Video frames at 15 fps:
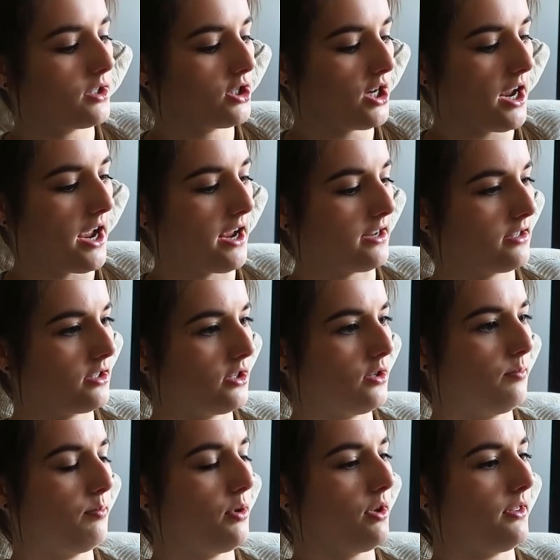a chair. So
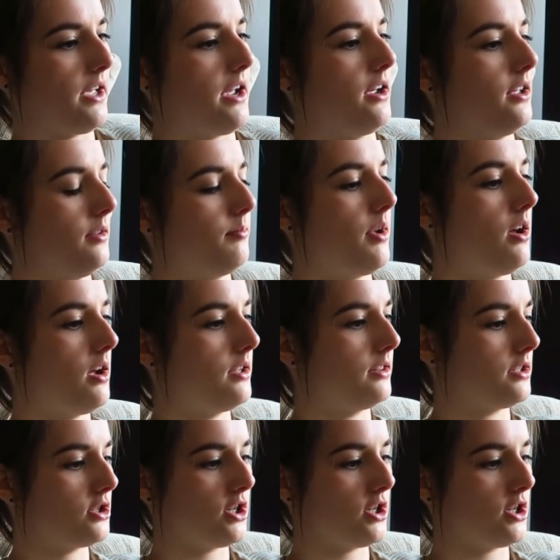you put that behind the